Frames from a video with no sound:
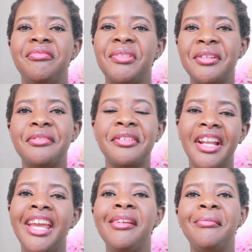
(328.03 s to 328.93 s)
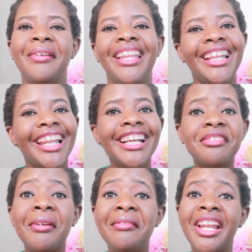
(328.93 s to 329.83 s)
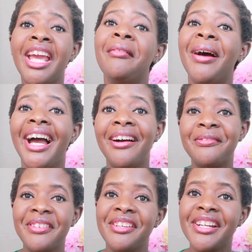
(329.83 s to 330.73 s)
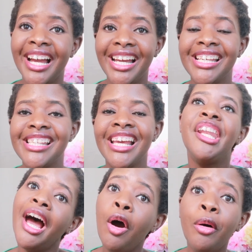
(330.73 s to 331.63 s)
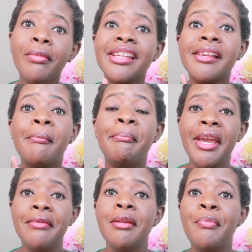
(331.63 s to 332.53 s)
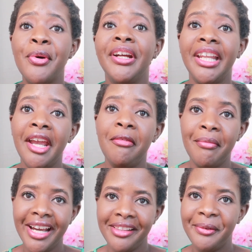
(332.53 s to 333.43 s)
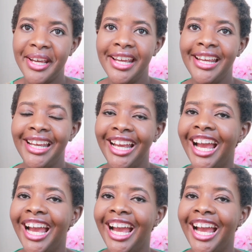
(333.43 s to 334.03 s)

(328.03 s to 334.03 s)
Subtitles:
Beautiful name. And the next baby name I have for you guys, Nahom is a baby boy name, by the way.